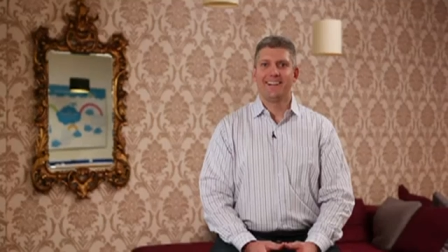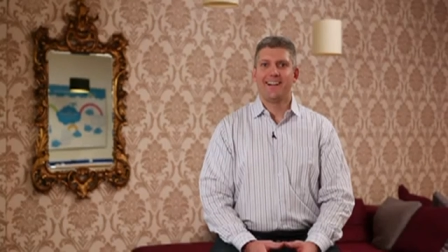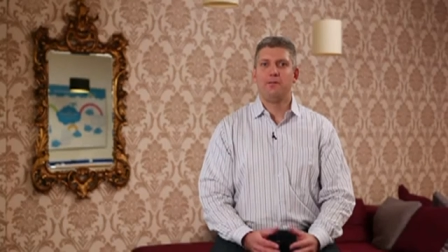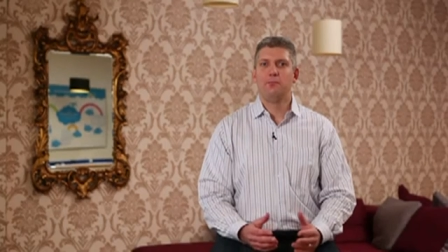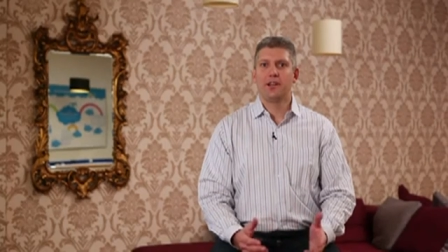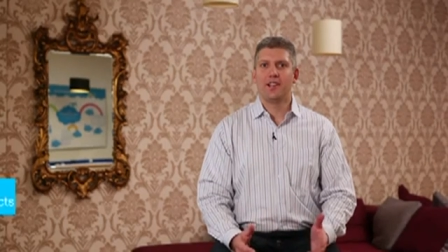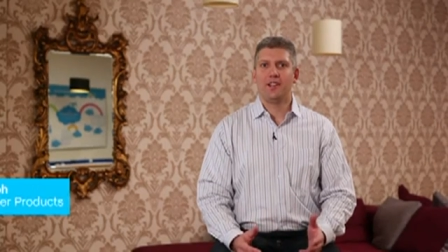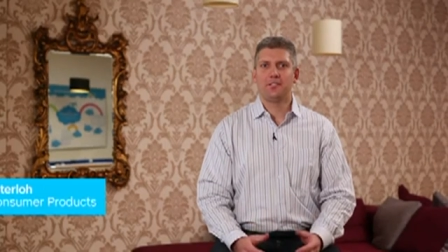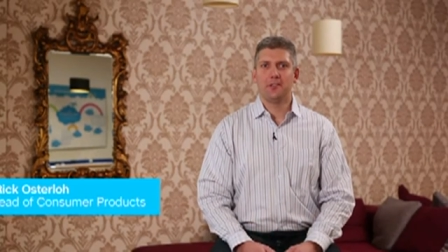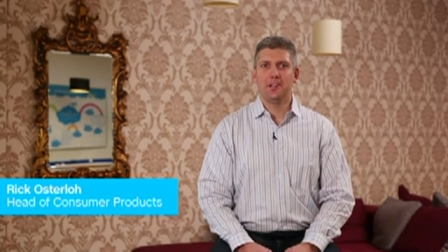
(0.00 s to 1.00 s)
I'm Rick
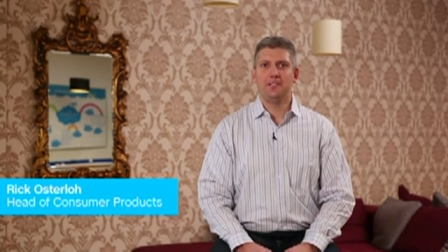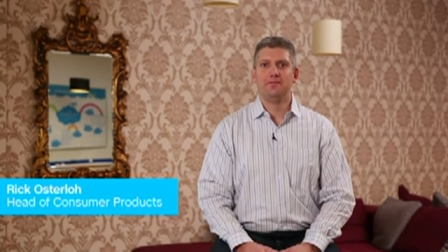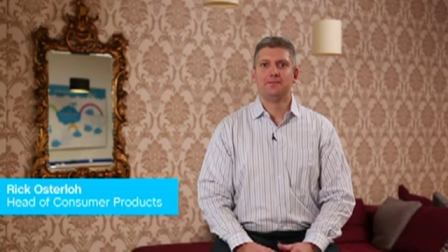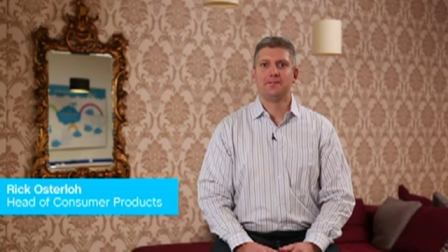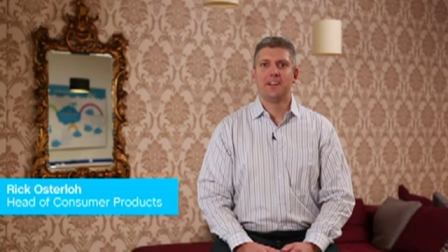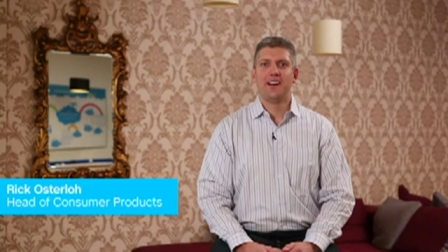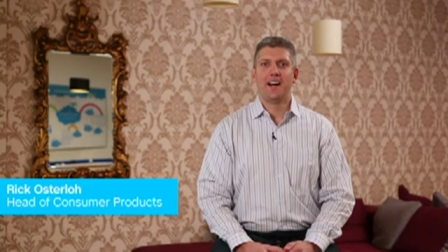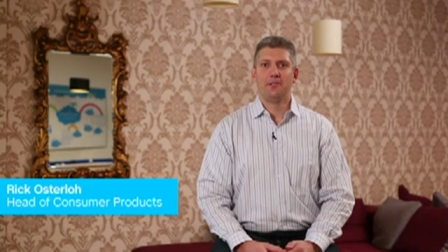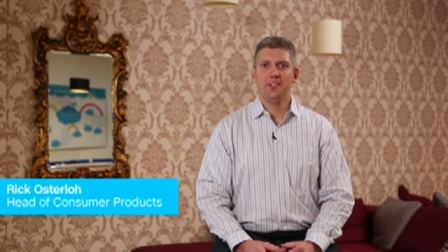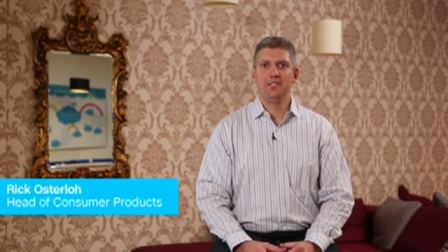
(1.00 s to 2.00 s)
Osterloh.
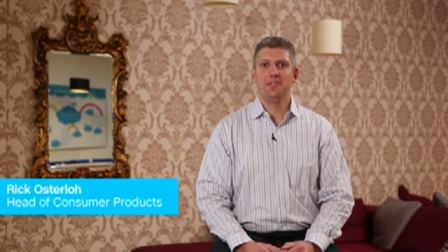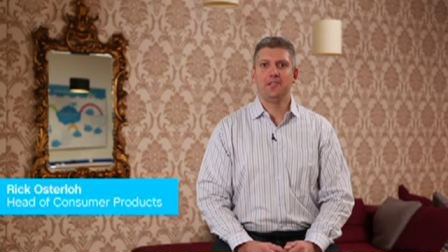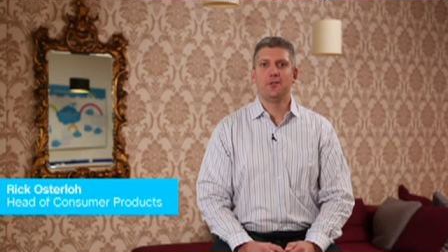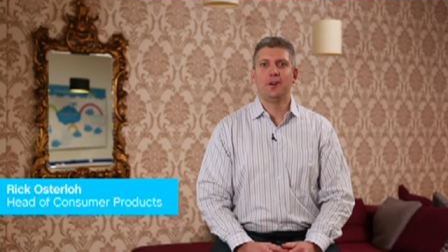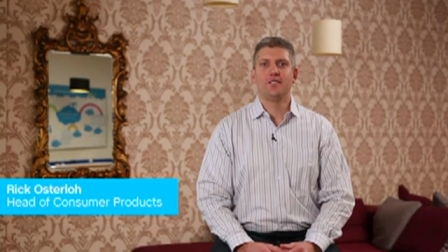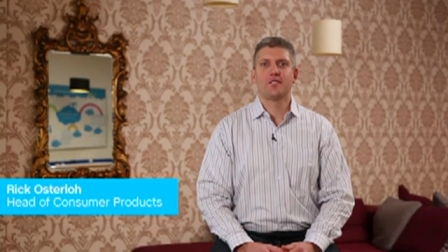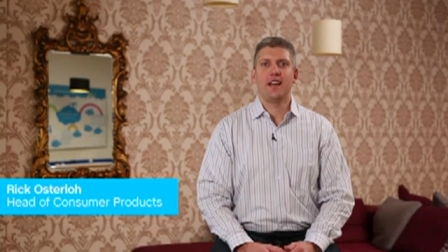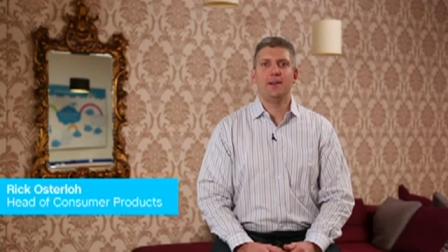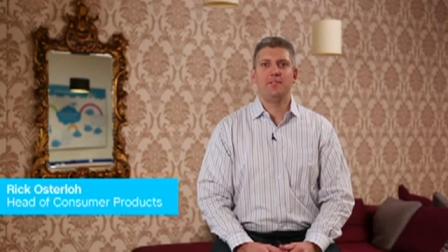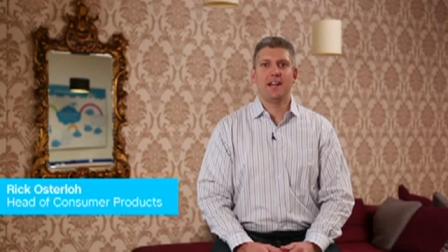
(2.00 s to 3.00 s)
I recently joined
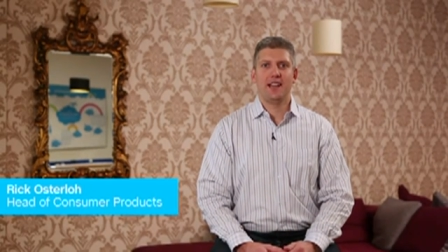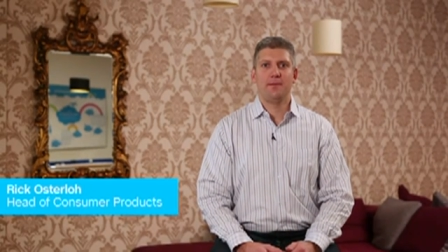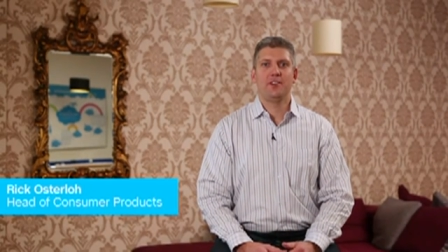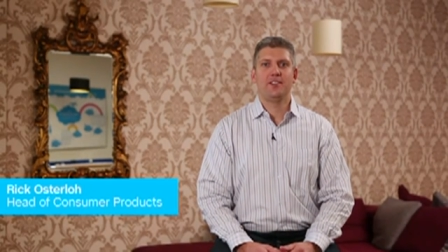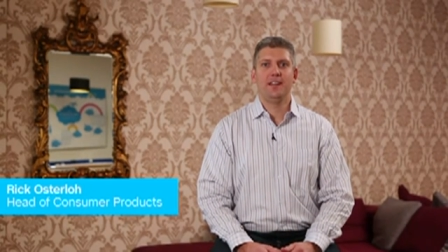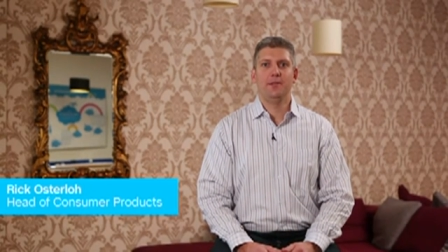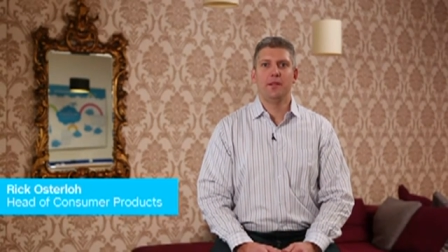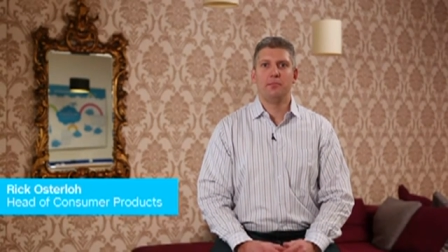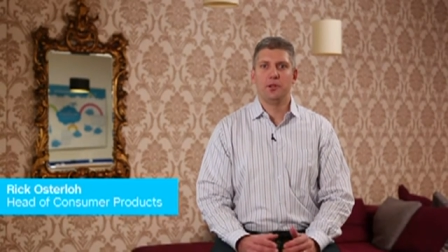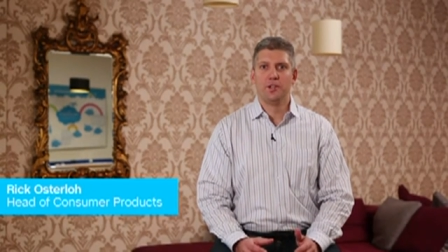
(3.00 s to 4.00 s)
Skype to head up the team
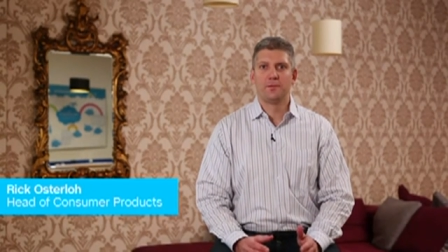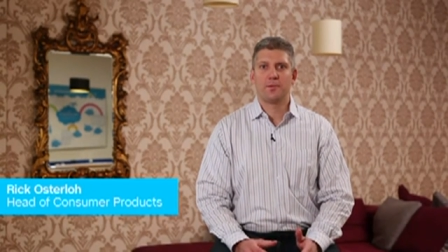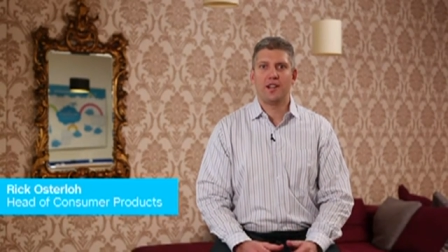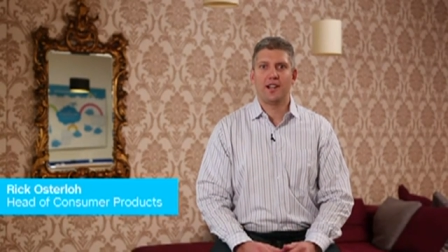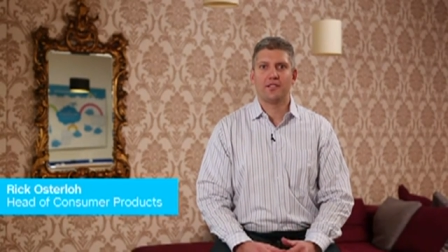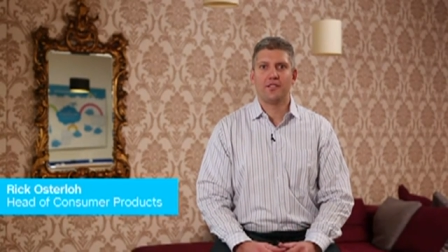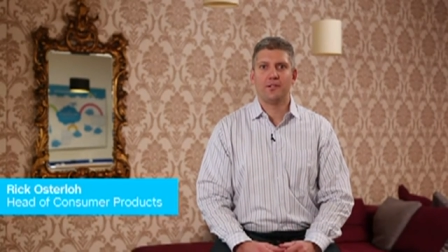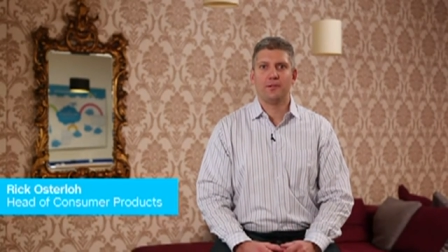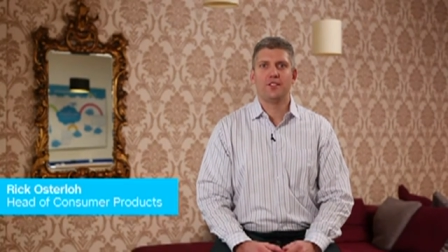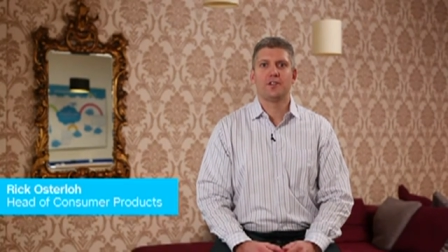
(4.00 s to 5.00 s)
that builds products
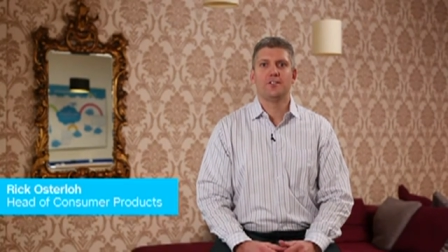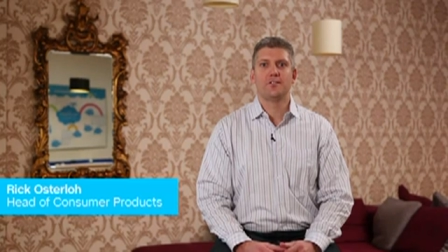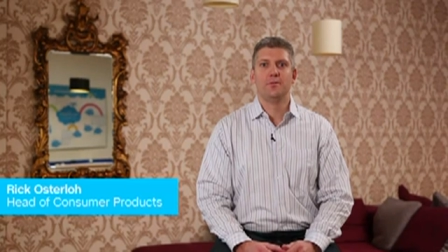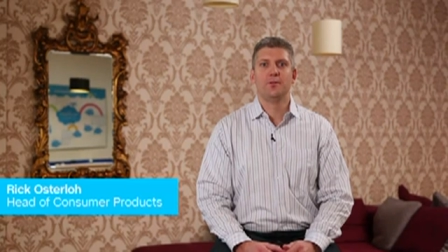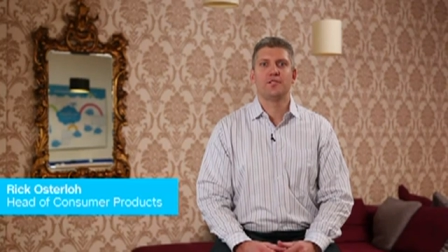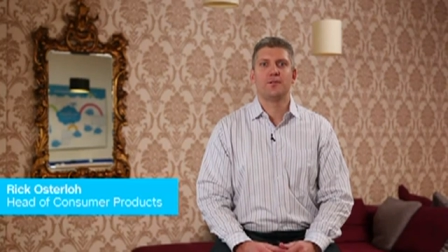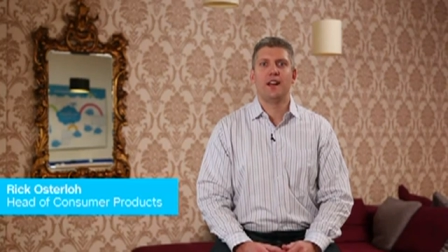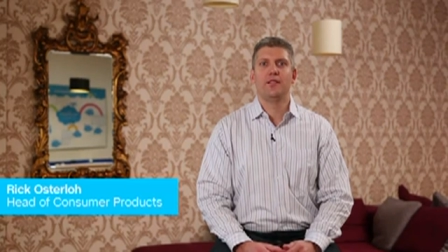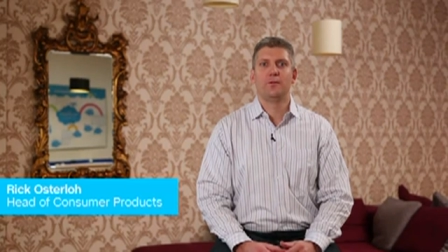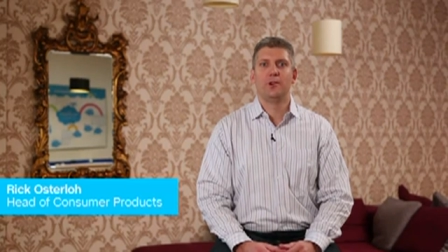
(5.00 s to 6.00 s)
that reach consumers
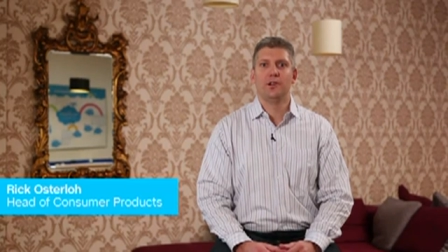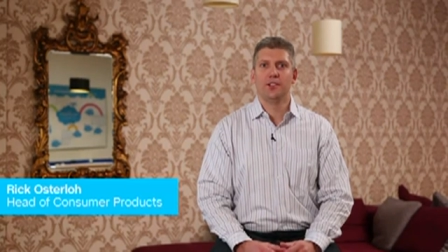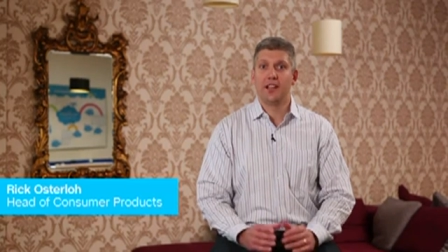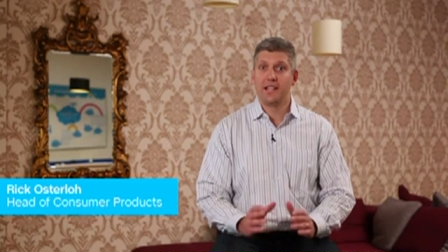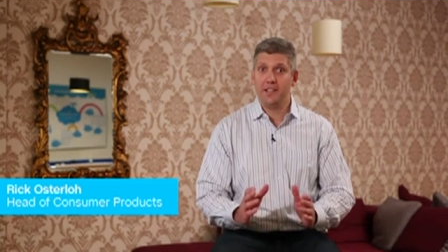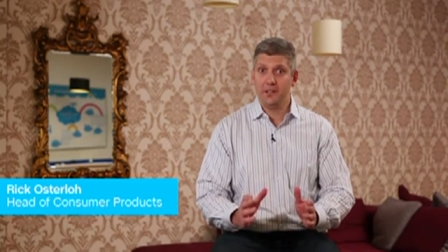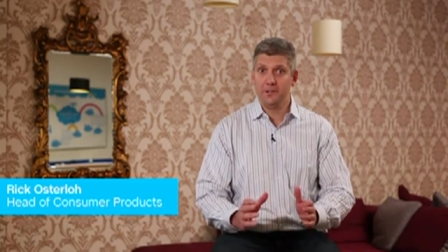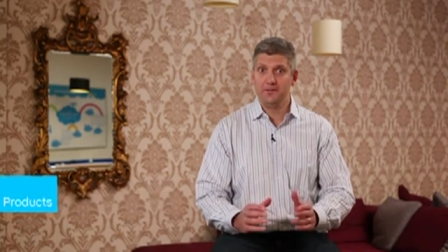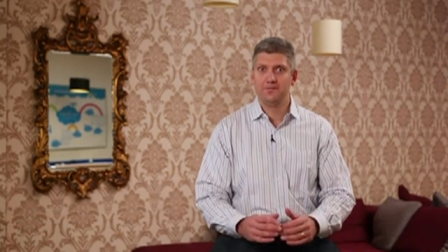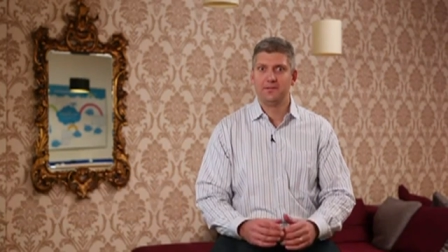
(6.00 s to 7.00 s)
around the world like you.